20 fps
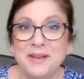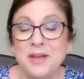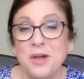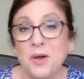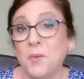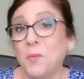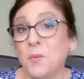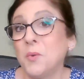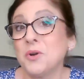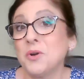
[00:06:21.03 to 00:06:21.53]

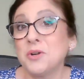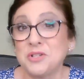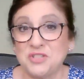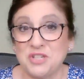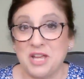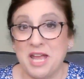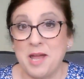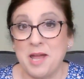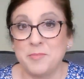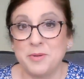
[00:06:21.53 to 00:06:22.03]
a
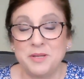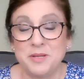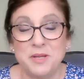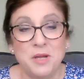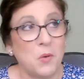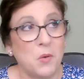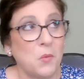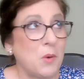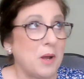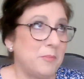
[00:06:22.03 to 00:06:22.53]
workshop,
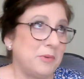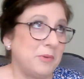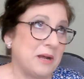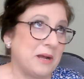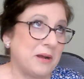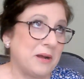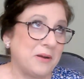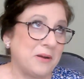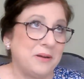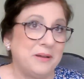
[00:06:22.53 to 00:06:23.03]
a
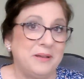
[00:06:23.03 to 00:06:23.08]
webinar,